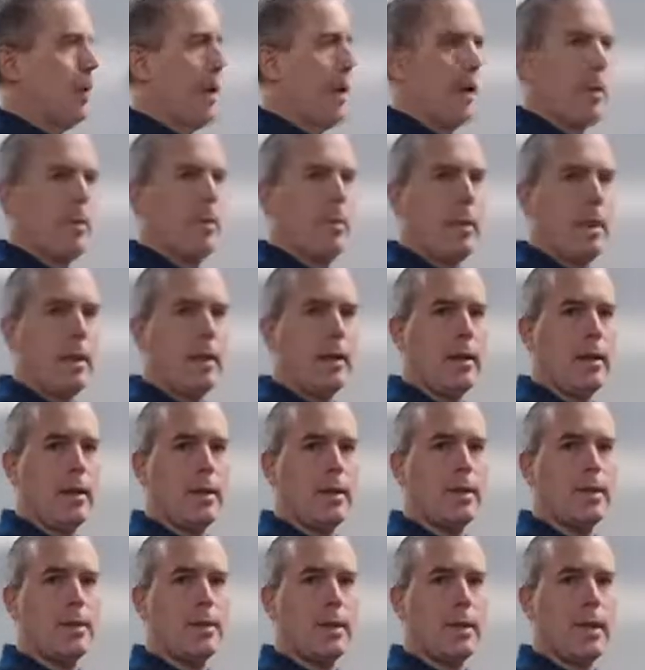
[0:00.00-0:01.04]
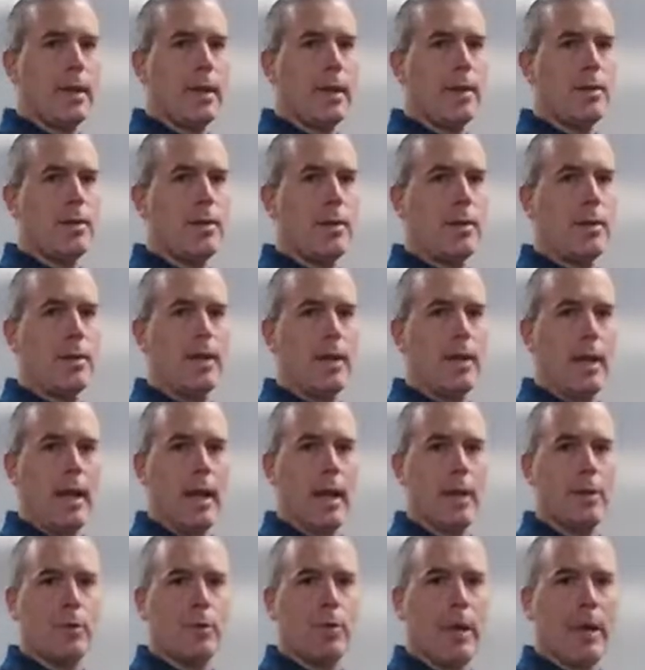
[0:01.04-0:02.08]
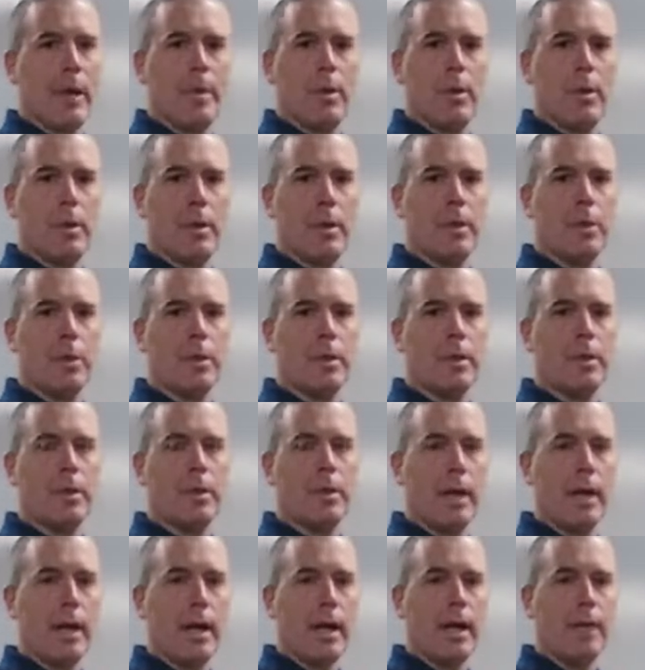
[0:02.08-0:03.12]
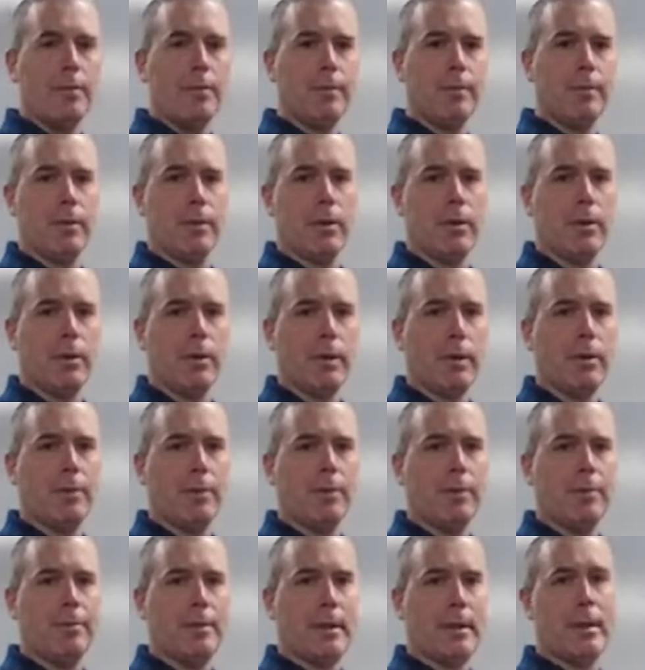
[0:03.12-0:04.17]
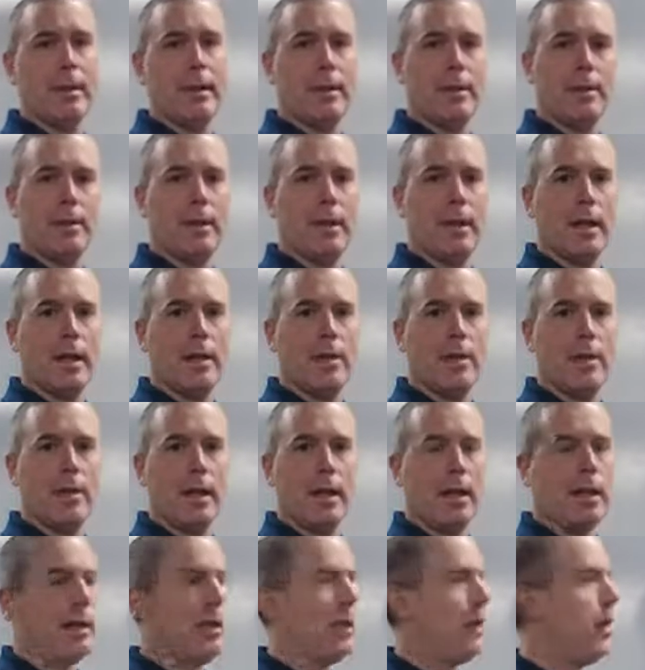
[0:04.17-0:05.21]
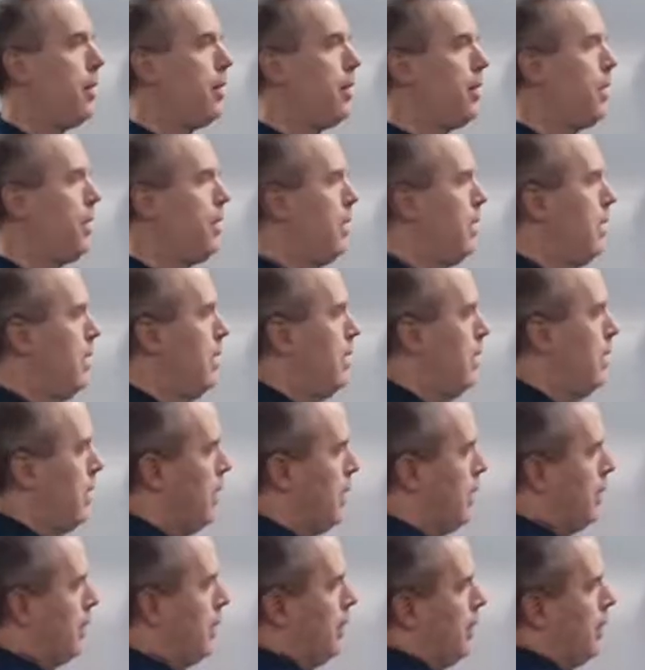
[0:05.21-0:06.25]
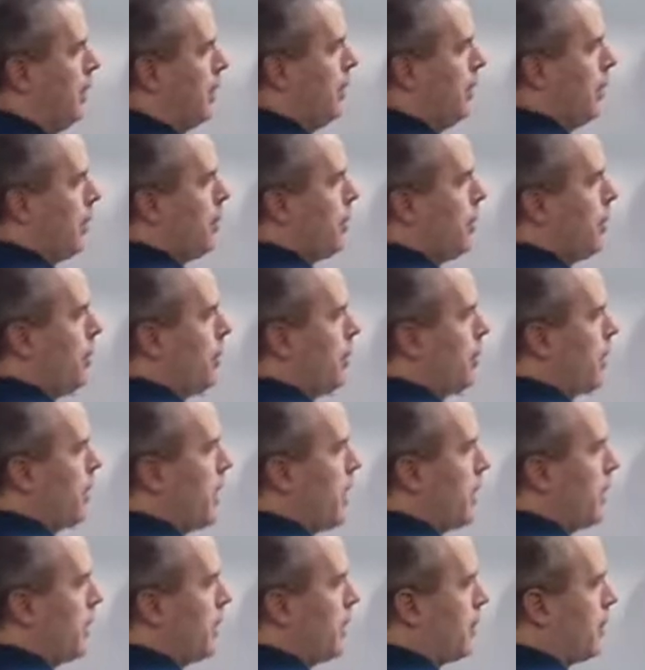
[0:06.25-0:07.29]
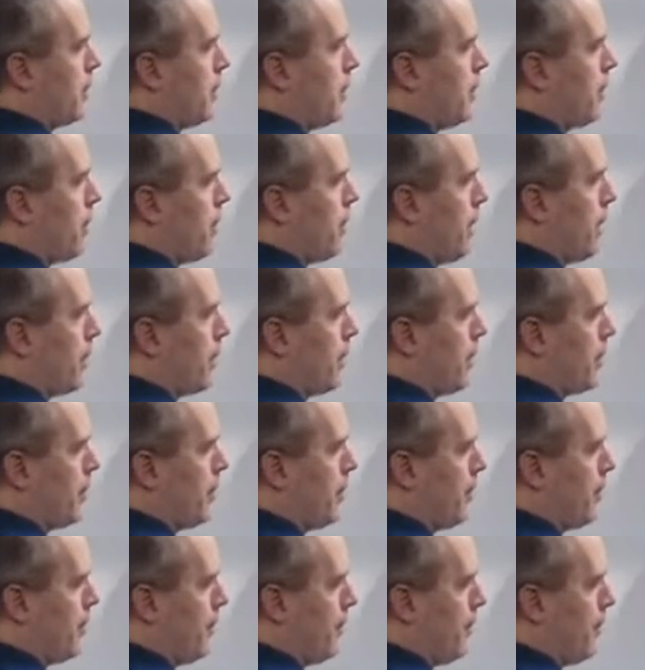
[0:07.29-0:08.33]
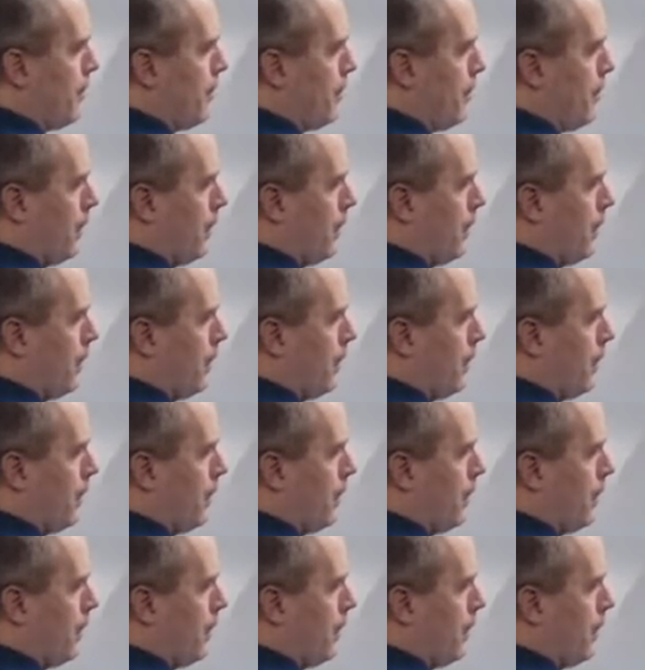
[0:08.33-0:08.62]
you can buy the pink insulation, and it has paper on one side, the pink insulation on the other, and you can kind of cram it